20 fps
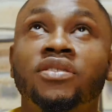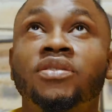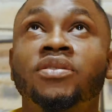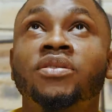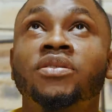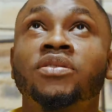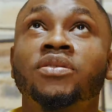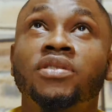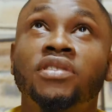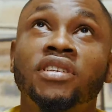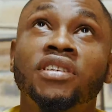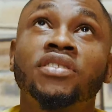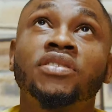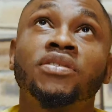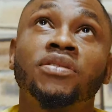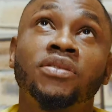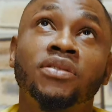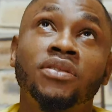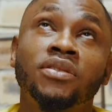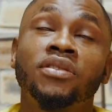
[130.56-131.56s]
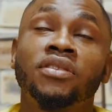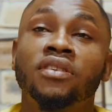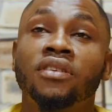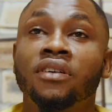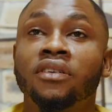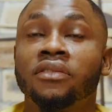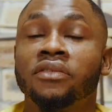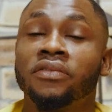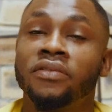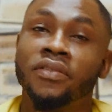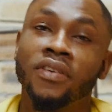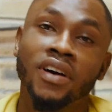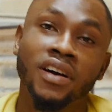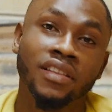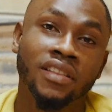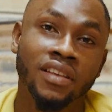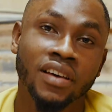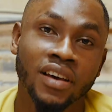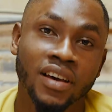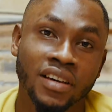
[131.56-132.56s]
You know, you tend to know your
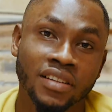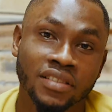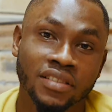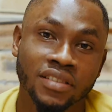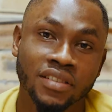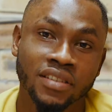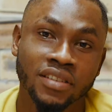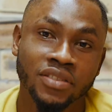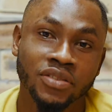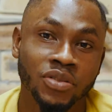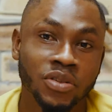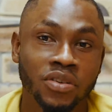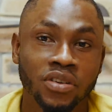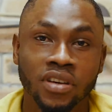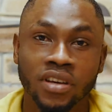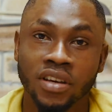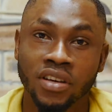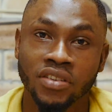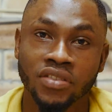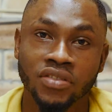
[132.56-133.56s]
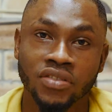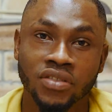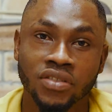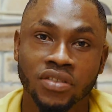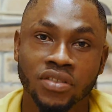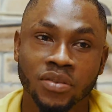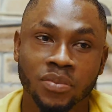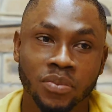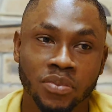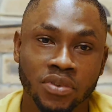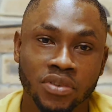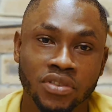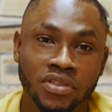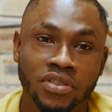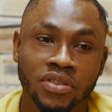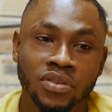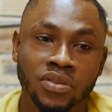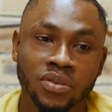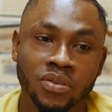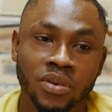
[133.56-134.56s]
father at a young age,
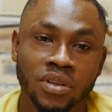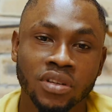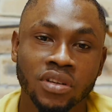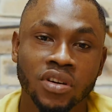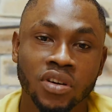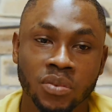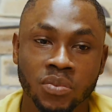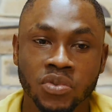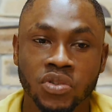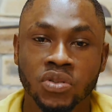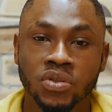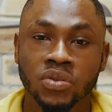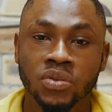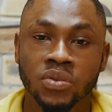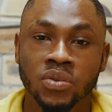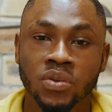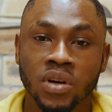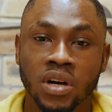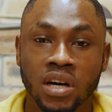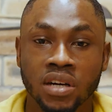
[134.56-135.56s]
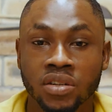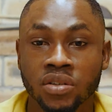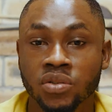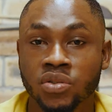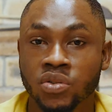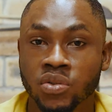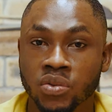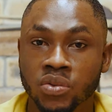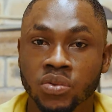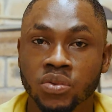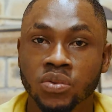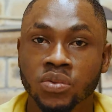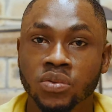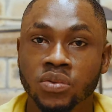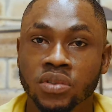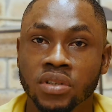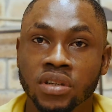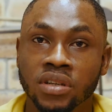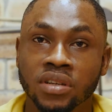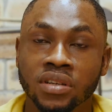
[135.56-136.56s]
but you know, when it comes to
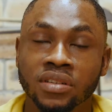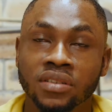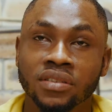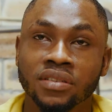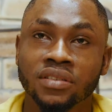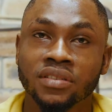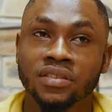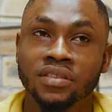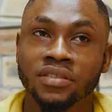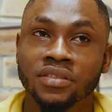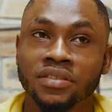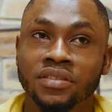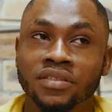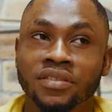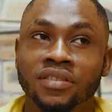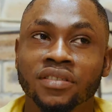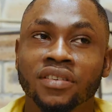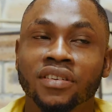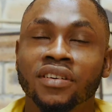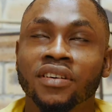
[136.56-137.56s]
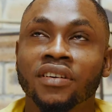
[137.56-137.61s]
adulthood and you know,